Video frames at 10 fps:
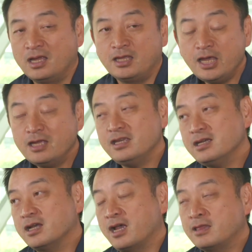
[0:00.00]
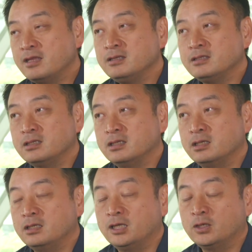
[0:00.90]
Yeah. I think
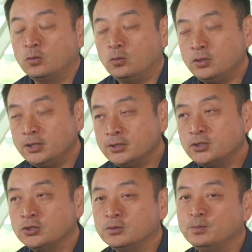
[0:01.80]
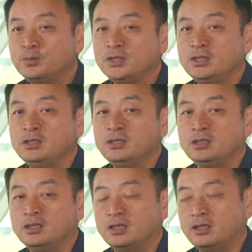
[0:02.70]
in order to
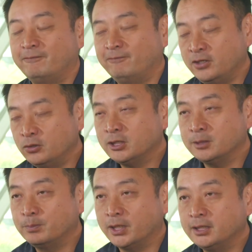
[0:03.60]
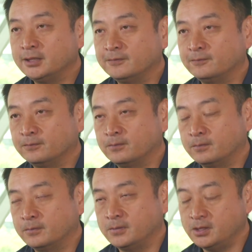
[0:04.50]
be very competitive,
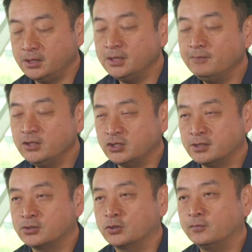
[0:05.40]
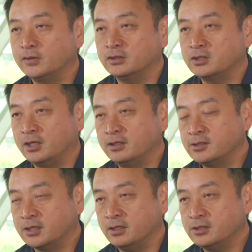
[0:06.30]
even just serving the
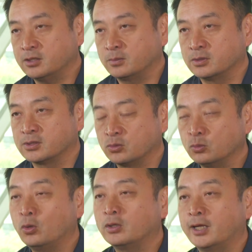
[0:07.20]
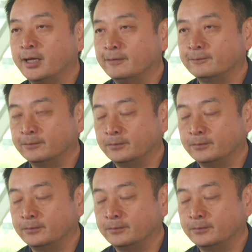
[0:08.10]
Chinese customers, you want to have